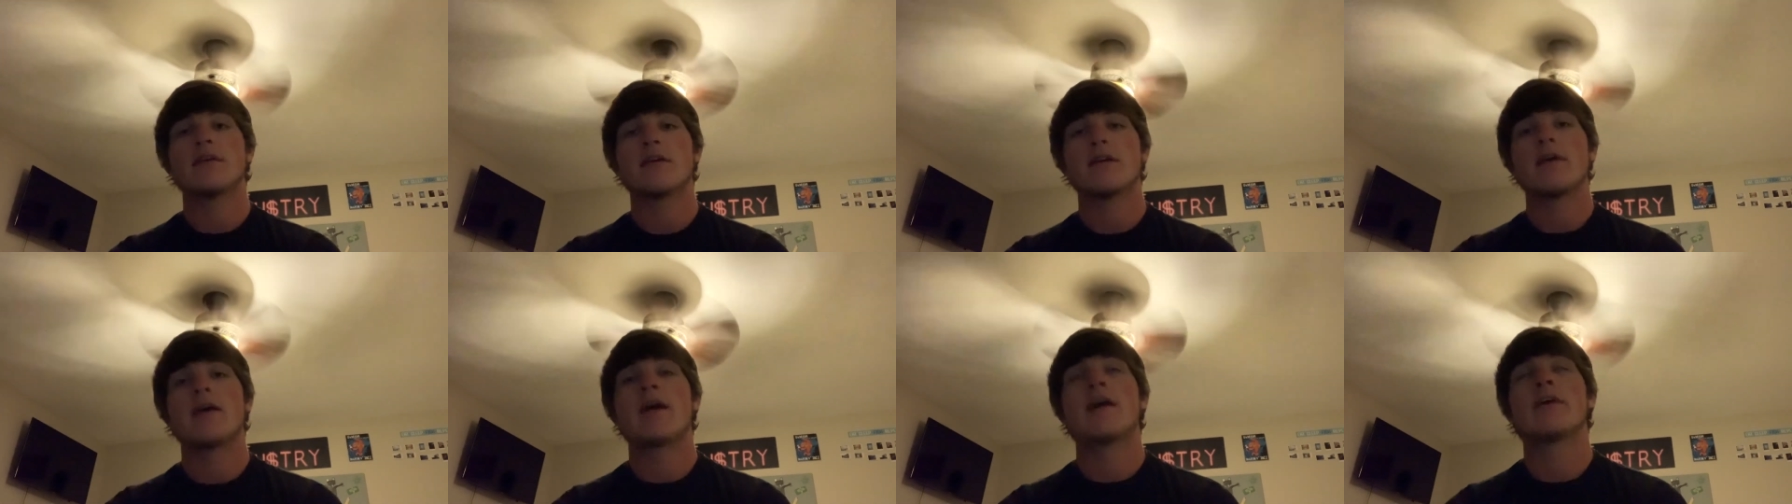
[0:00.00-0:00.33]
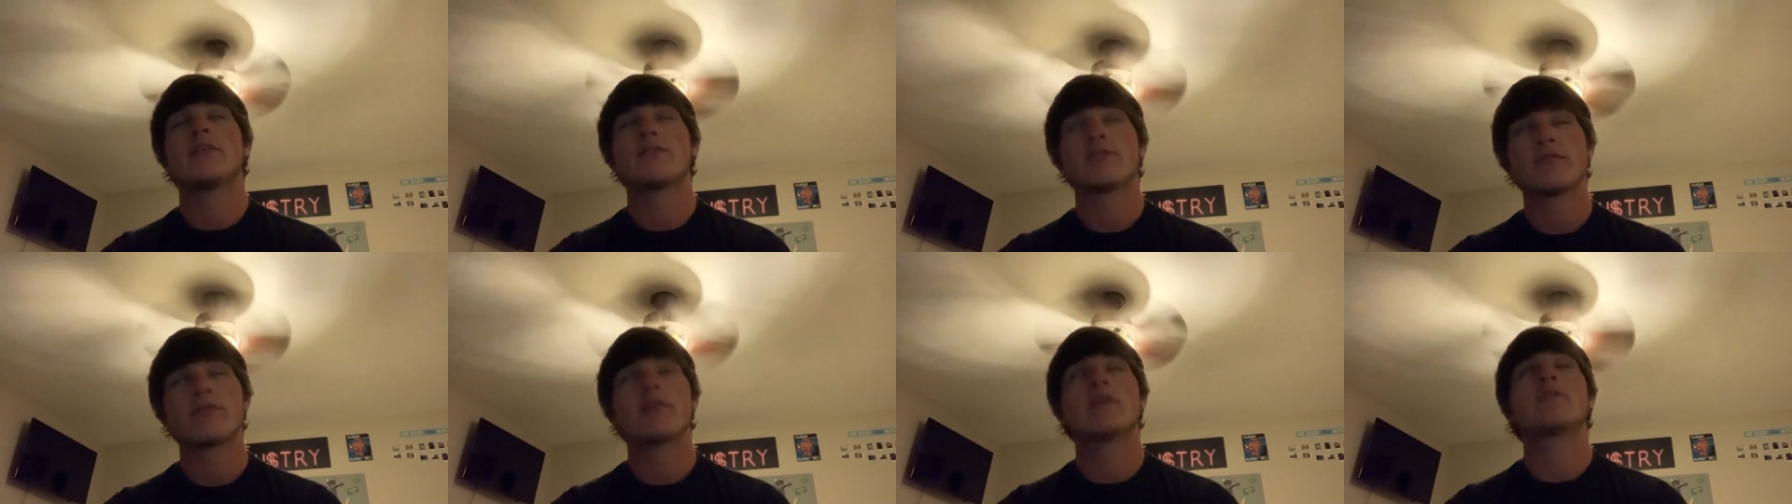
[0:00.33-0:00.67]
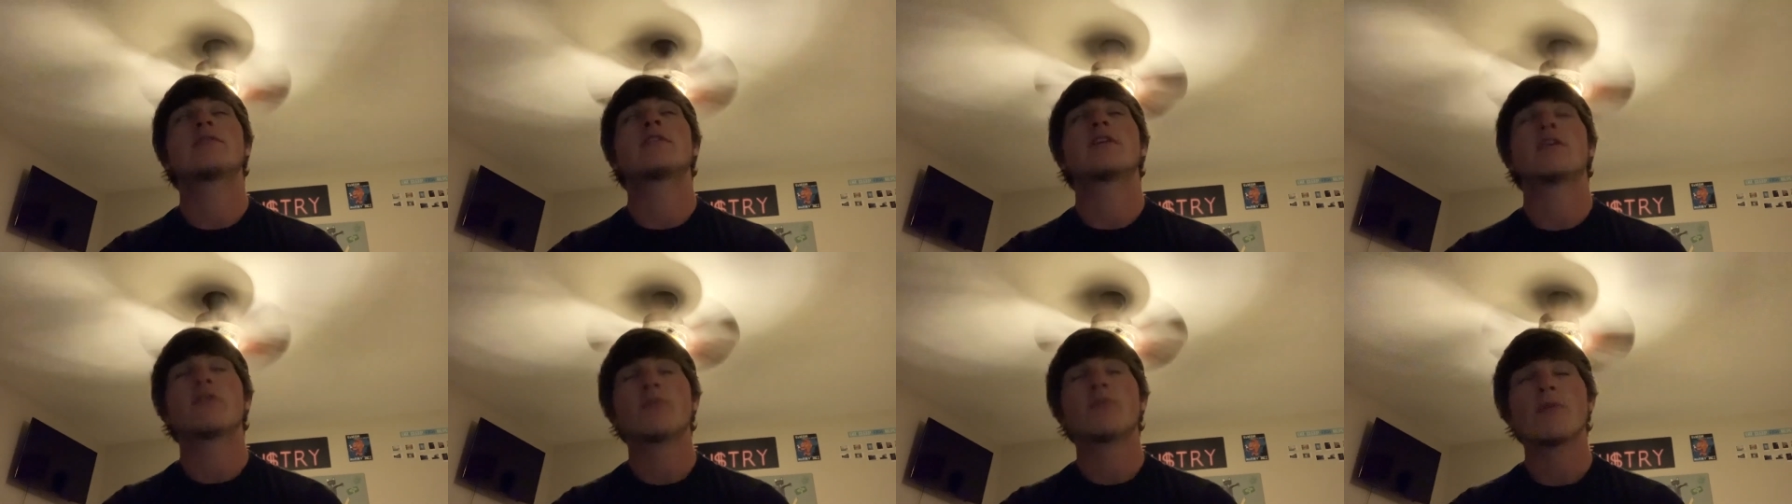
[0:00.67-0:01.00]
has
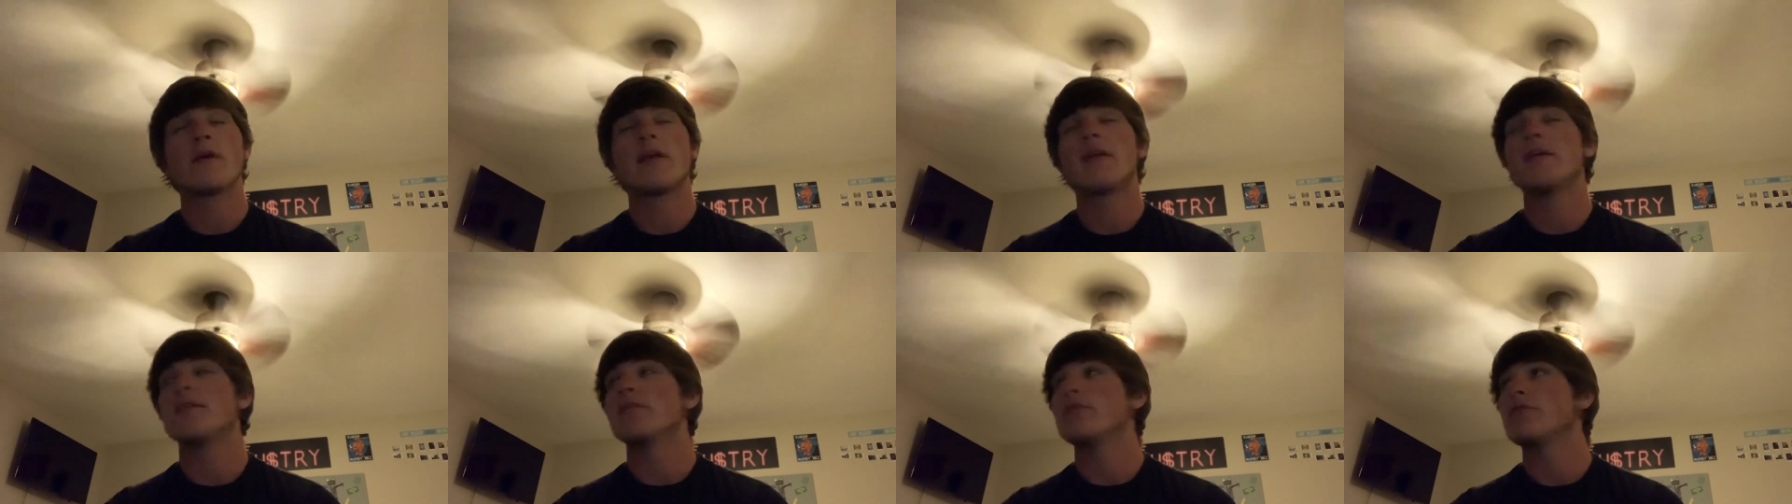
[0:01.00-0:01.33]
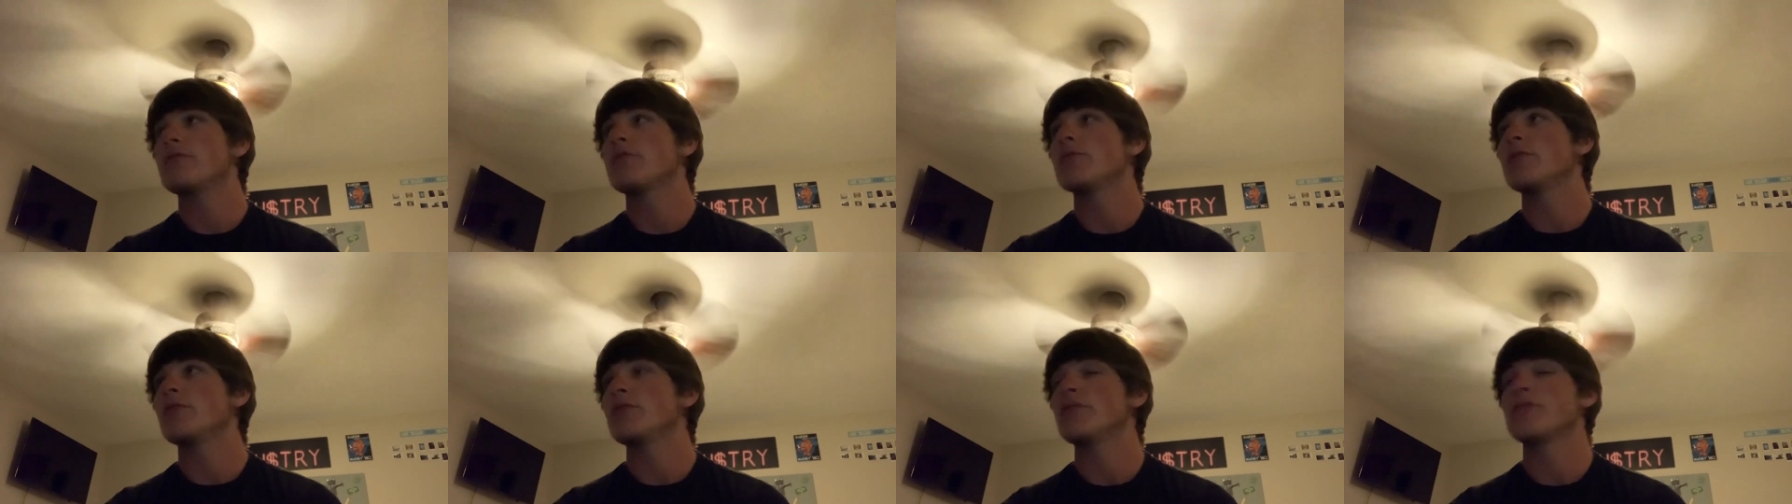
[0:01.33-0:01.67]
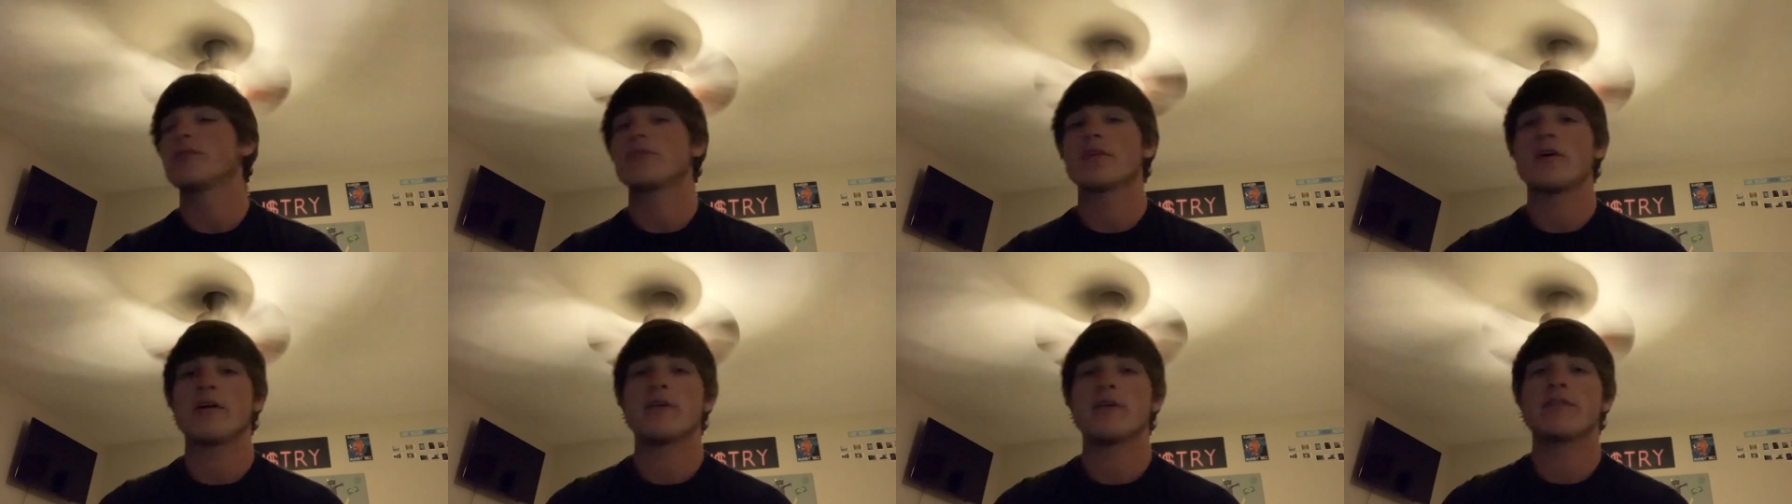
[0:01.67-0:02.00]
such a great
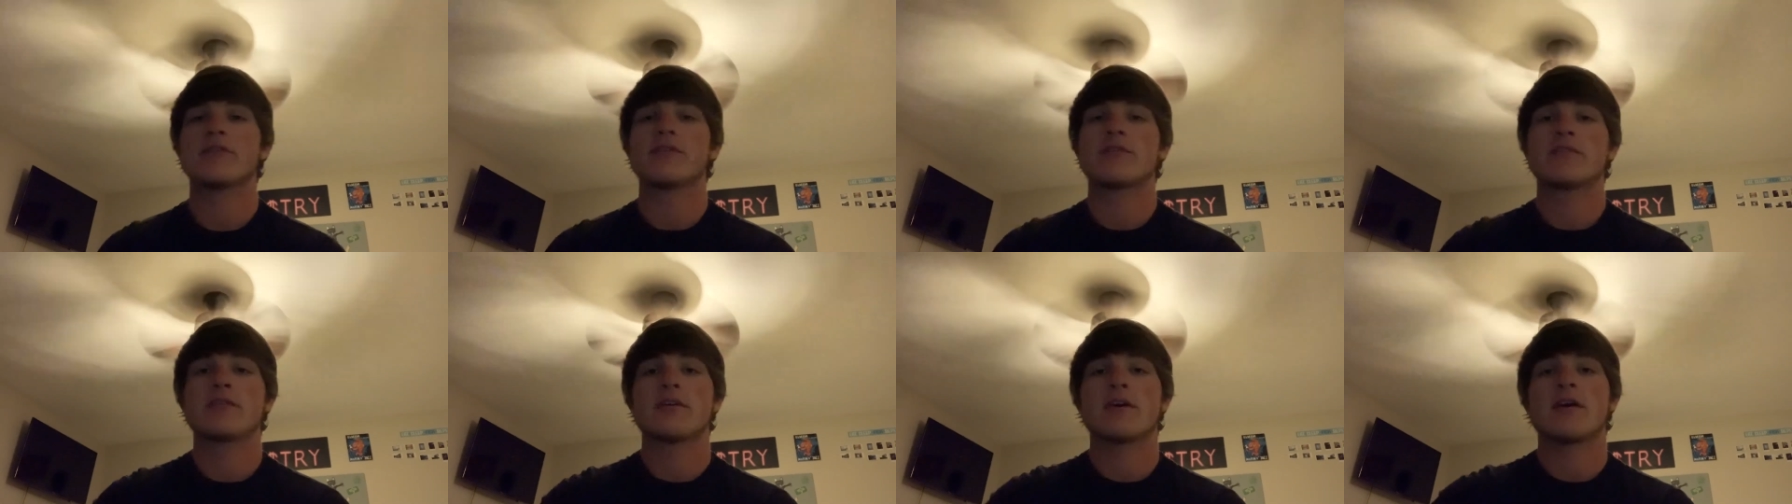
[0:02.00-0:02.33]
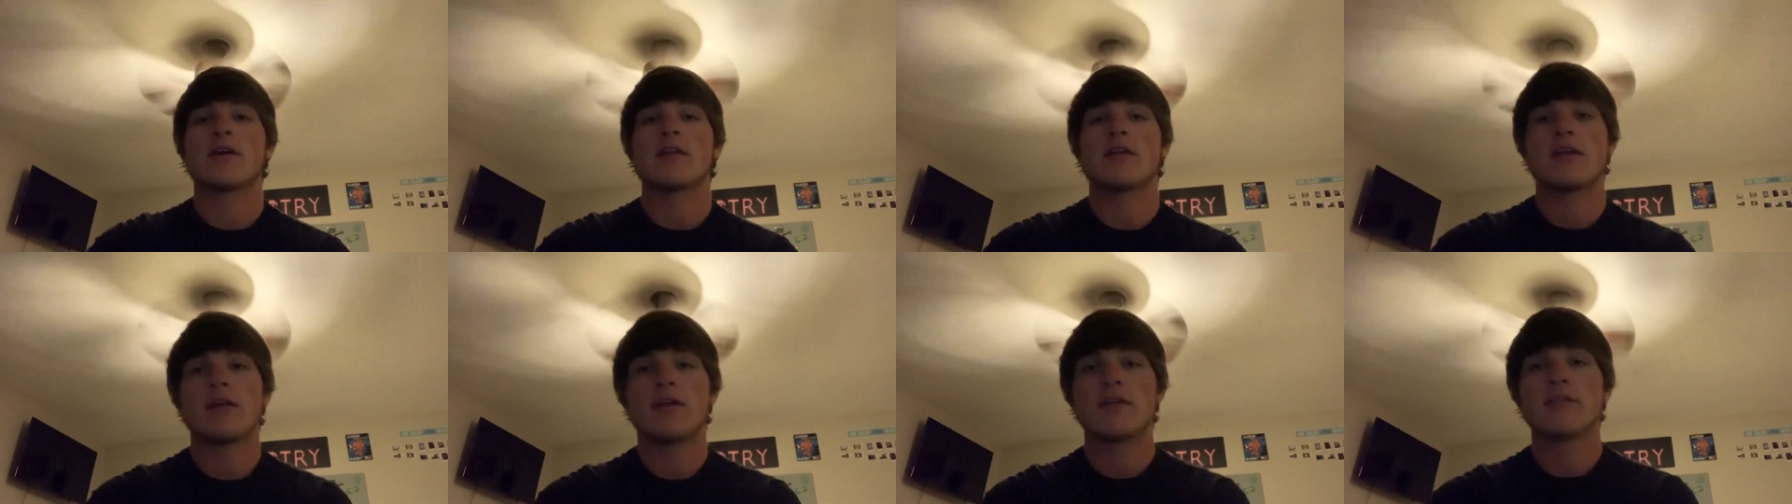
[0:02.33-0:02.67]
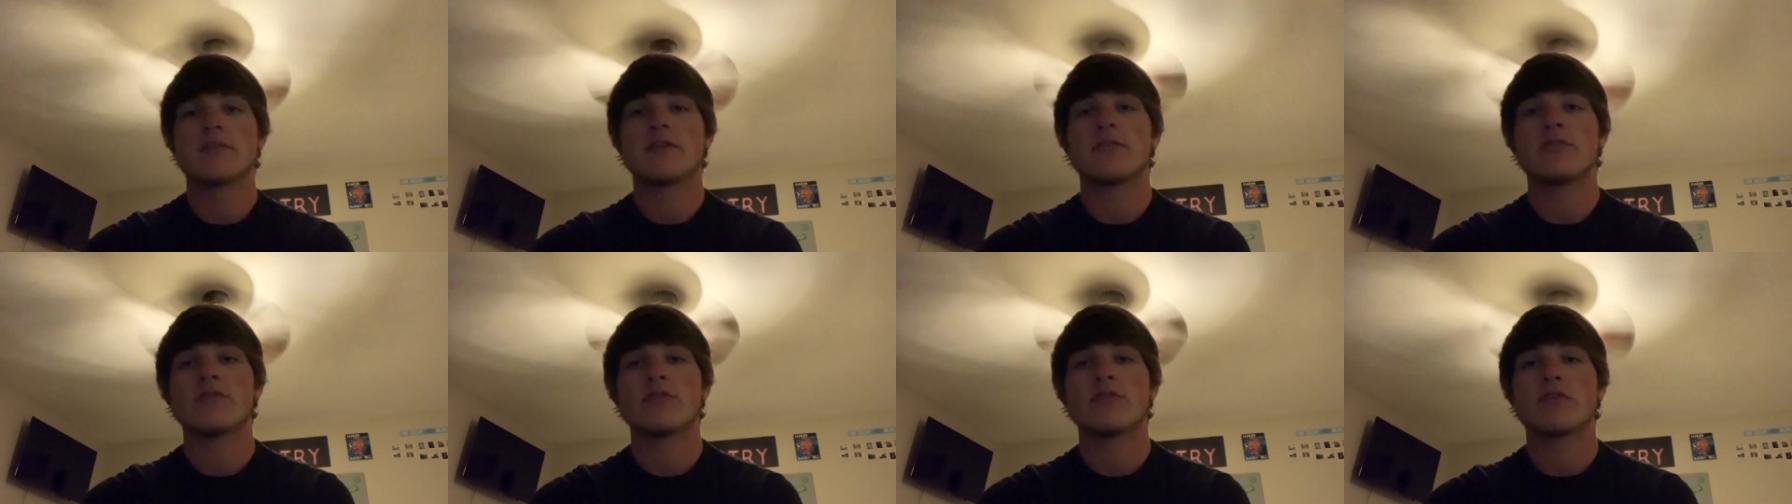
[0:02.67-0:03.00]
influence on society and
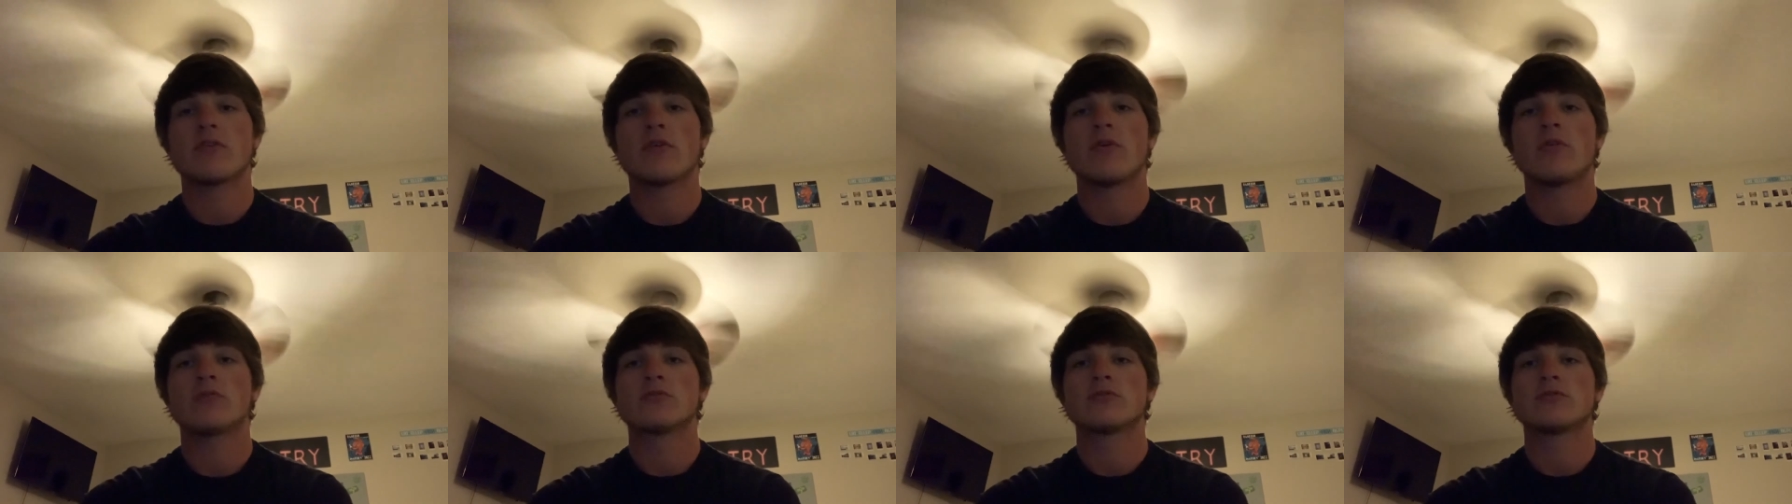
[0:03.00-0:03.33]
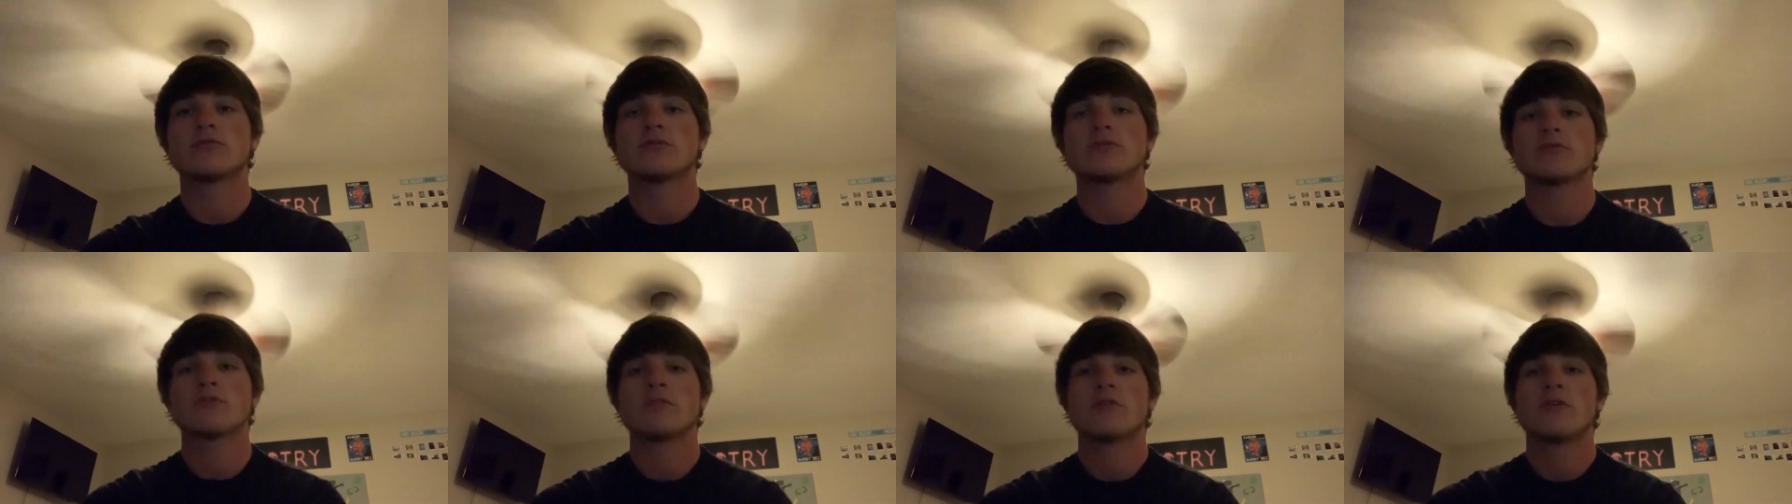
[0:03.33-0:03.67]
different cultures.